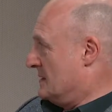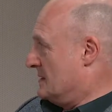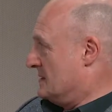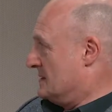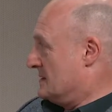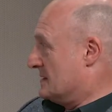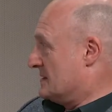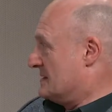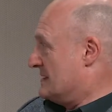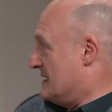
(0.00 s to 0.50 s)

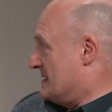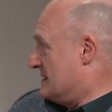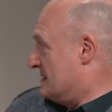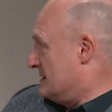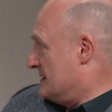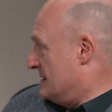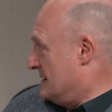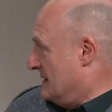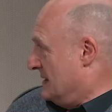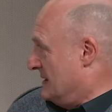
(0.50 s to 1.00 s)

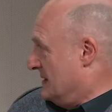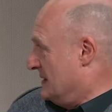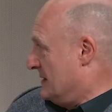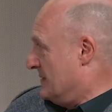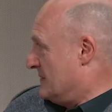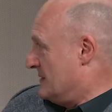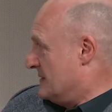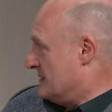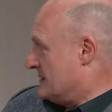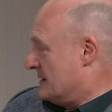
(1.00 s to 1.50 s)
success in
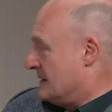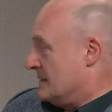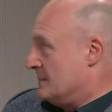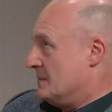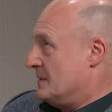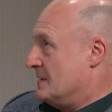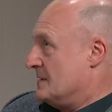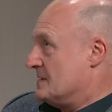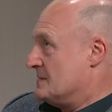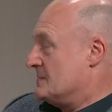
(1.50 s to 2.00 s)
different time
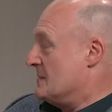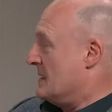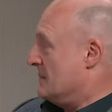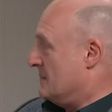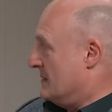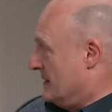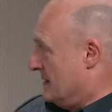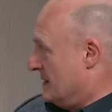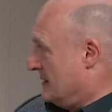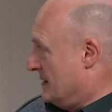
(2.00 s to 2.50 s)
periods may
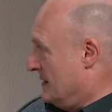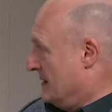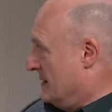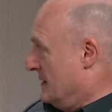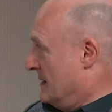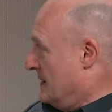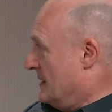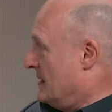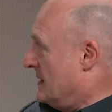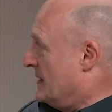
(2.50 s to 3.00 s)
be a
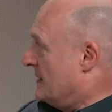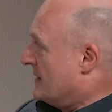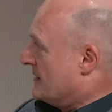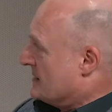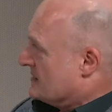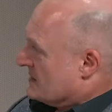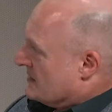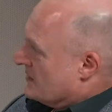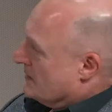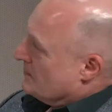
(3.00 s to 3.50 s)

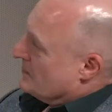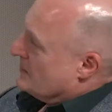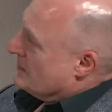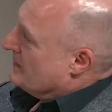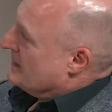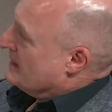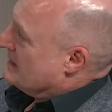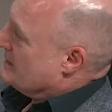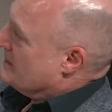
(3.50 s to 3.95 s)
nice complement